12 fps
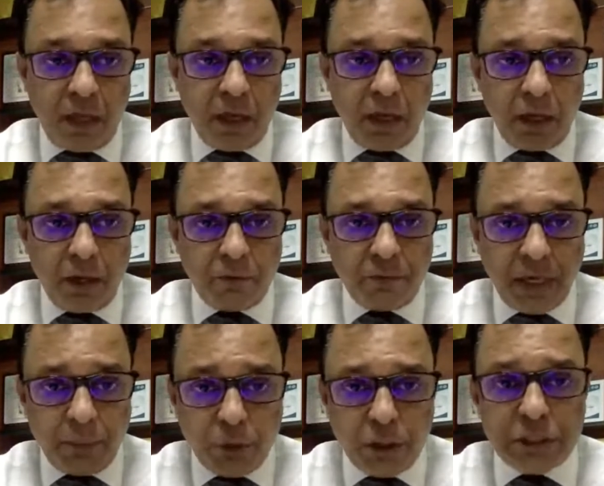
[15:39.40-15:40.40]

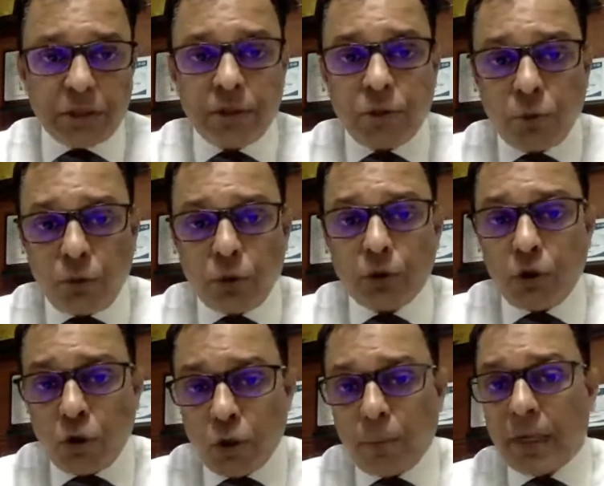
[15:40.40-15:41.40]
fibroids don't
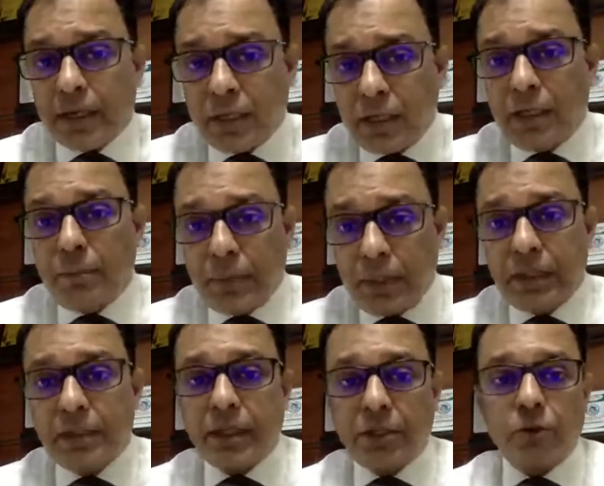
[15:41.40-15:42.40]
automatically
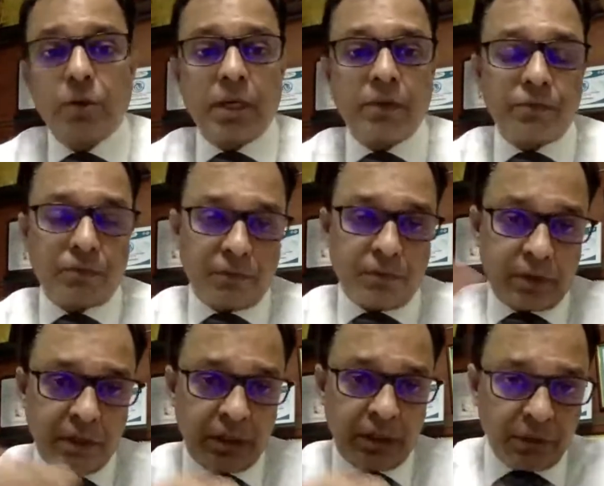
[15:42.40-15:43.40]
mean that you have
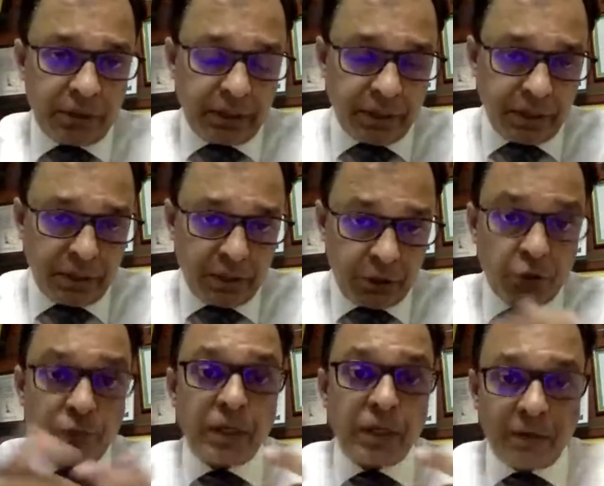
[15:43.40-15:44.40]
infertility.
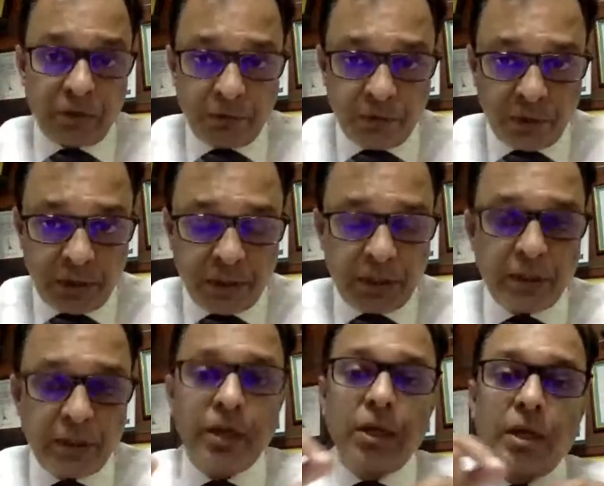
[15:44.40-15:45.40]
You will have infertility.
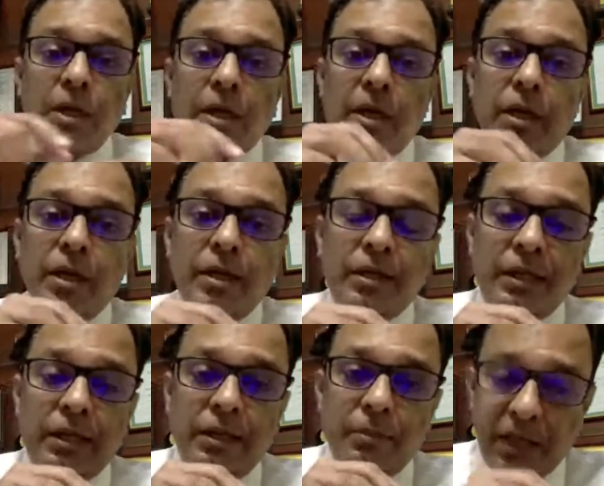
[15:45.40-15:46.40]

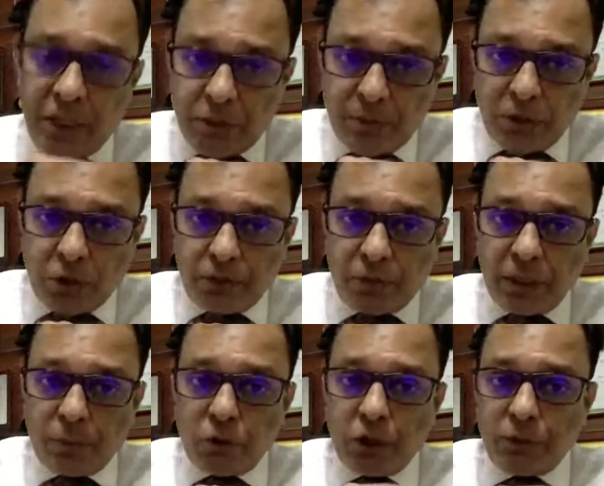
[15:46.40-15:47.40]
The management of
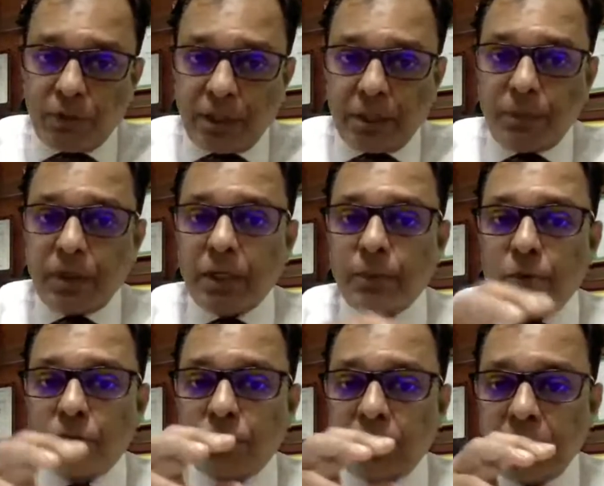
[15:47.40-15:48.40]
fibroid will depend
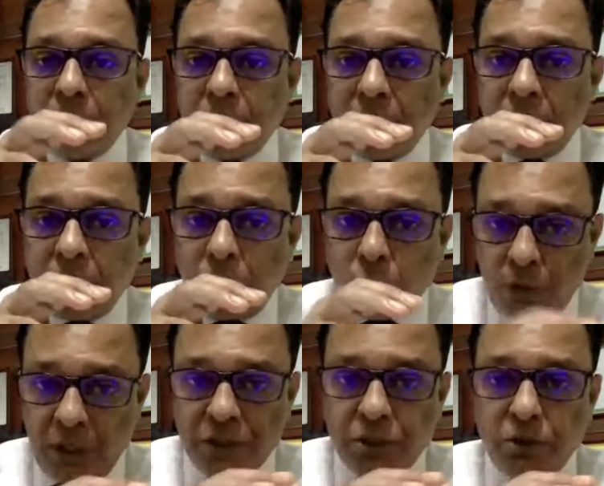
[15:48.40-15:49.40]
upon the
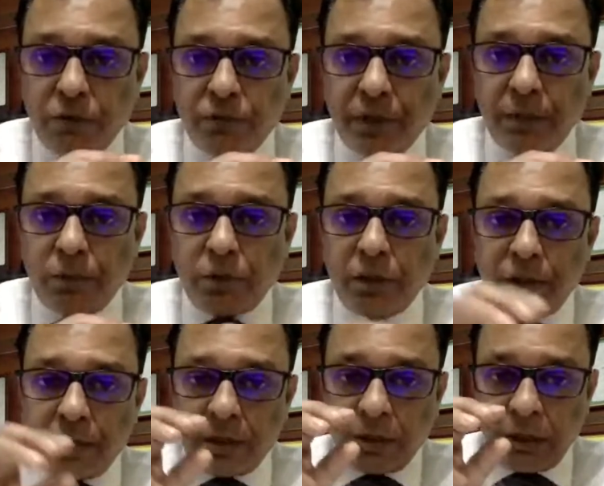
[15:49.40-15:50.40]
location of fibroid,
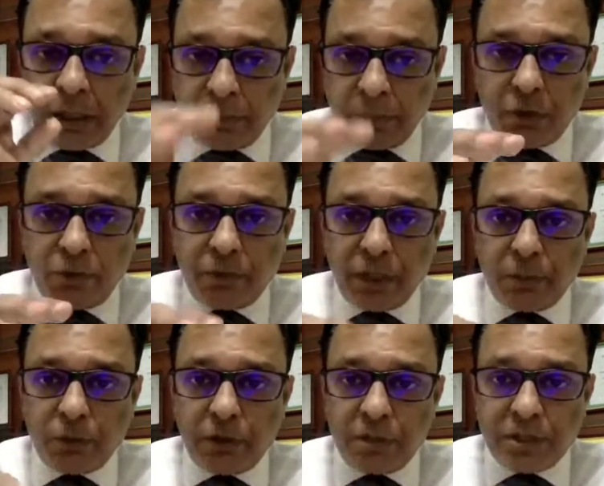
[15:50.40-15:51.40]
the number of
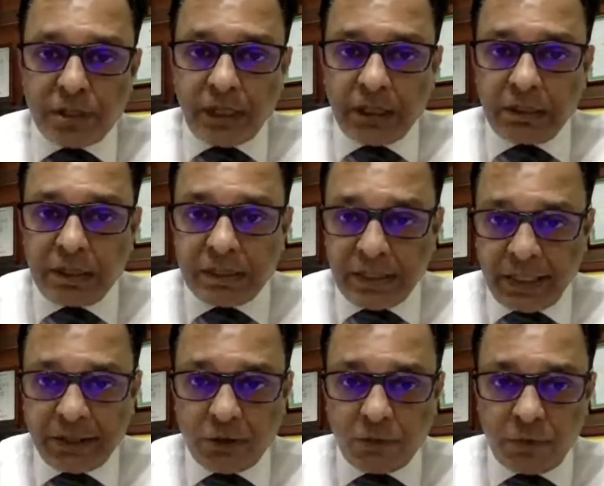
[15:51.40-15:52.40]
fibroids, and the
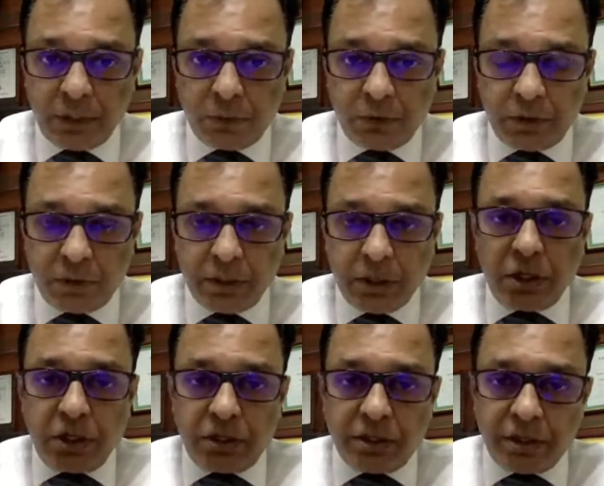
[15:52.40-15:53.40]
size of fibroids.
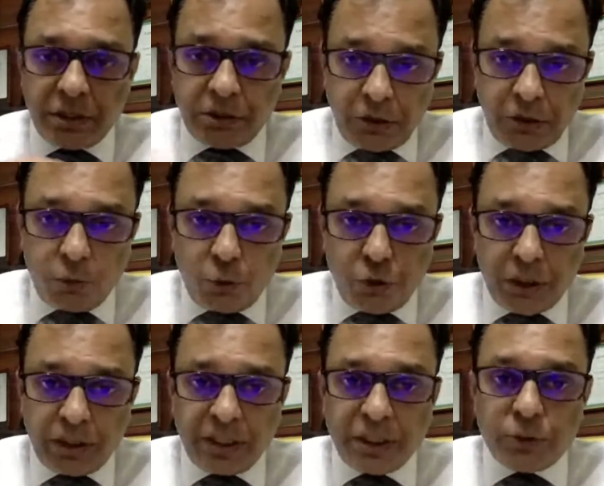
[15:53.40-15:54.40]
These are the three
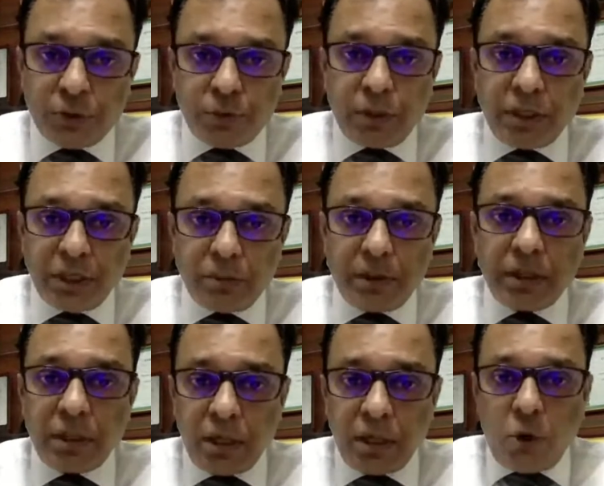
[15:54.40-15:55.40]
crucial things which will
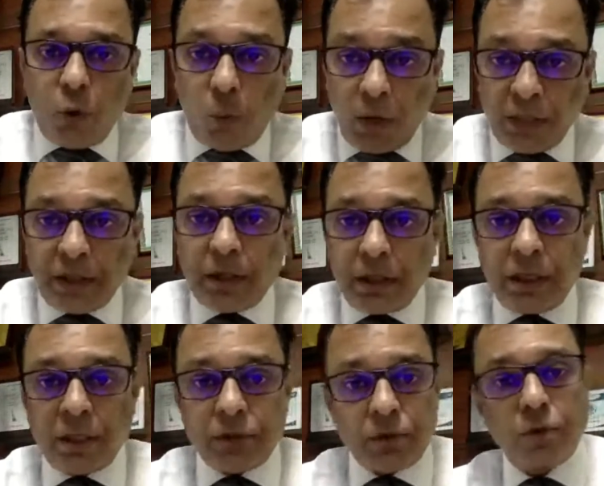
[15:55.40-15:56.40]
determine whether
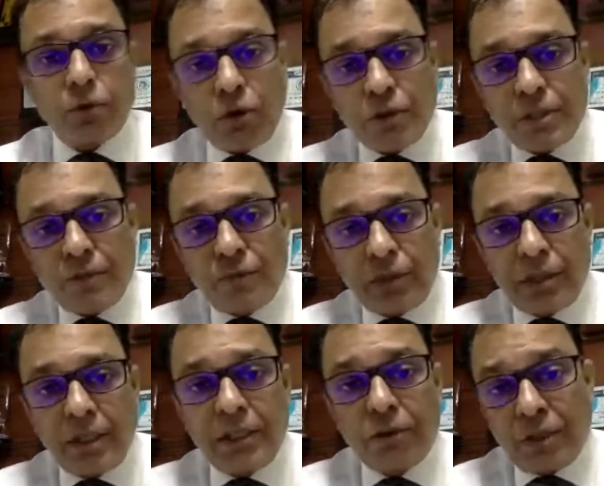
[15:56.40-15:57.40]
it is going to cause
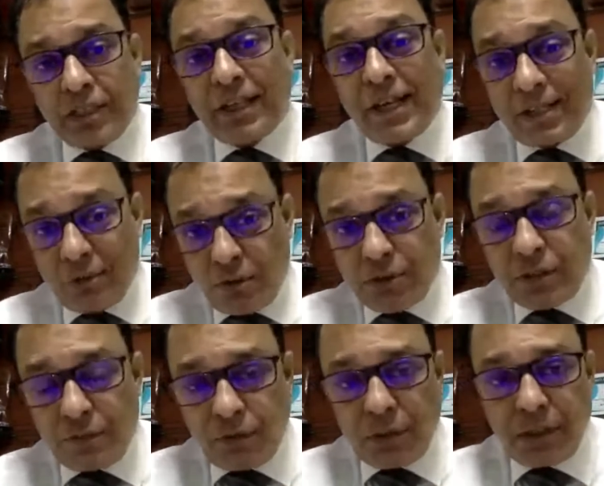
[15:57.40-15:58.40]
infertility or it can cause
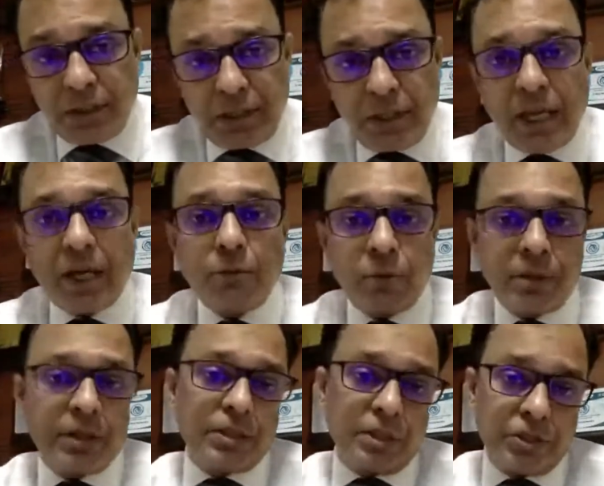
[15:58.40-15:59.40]
infertility, and
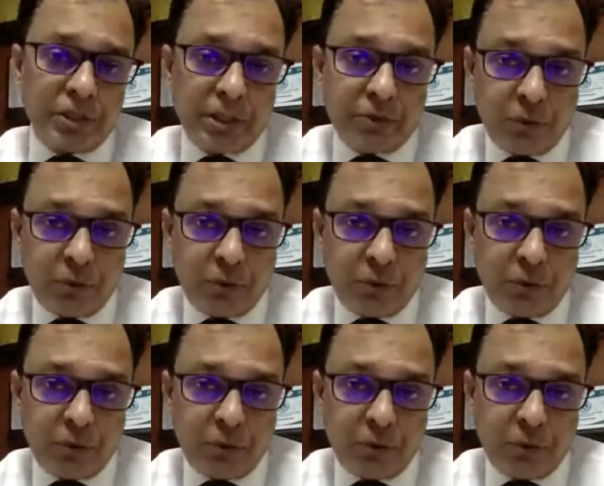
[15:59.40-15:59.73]
whether surgical